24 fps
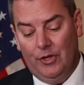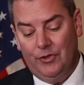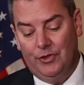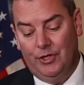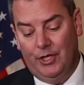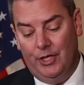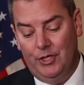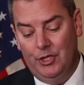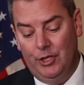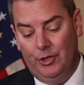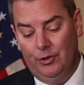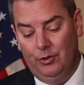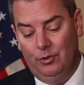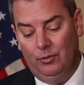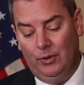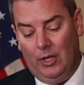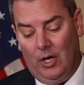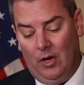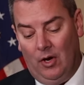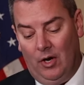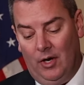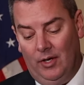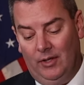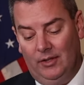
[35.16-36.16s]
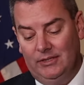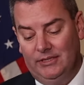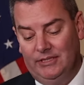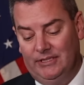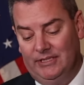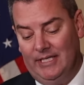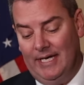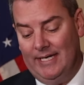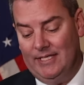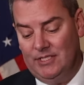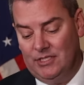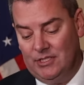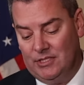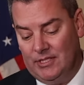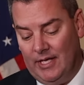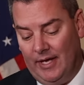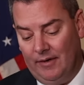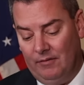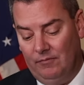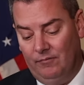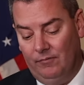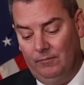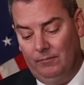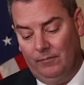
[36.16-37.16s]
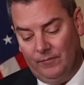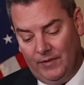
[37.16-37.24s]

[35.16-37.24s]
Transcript: The new law states that